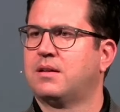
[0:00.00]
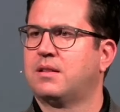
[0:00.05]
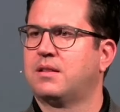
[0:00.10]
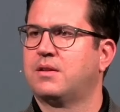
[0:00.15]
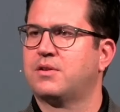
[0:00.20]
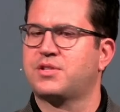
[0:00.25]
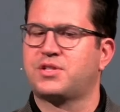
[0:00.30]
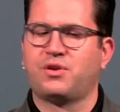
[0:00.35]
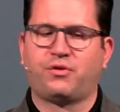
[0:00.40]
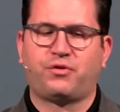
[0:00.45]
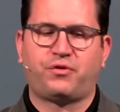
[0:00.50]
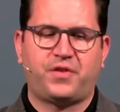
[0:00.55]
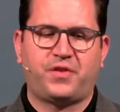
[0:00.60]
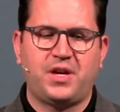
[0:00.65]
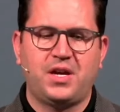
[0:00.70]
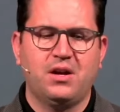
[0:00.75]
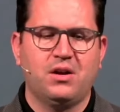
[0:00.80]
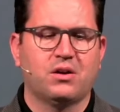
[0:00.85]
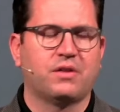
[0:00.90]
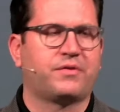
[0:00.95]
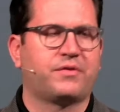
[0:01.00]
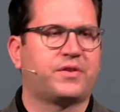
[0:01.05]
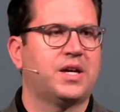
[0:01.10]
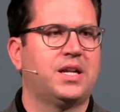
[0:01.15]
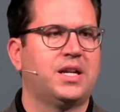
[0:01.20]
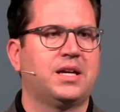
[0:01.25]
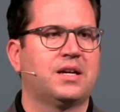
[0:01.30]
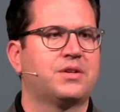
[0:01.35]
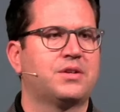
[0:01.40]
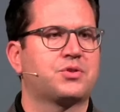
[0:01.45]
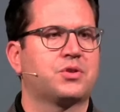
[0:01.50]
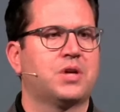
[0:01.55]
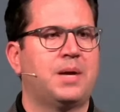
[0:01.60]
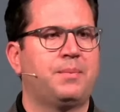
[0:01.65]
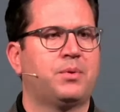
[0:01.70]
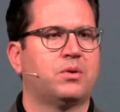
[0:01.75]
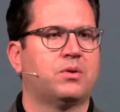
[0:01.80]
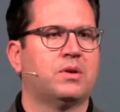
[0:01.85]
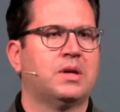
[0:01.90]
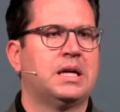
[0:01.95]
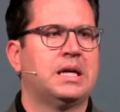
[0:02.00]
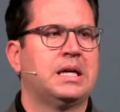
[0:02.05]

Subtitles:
There's no fear of getting in trouble.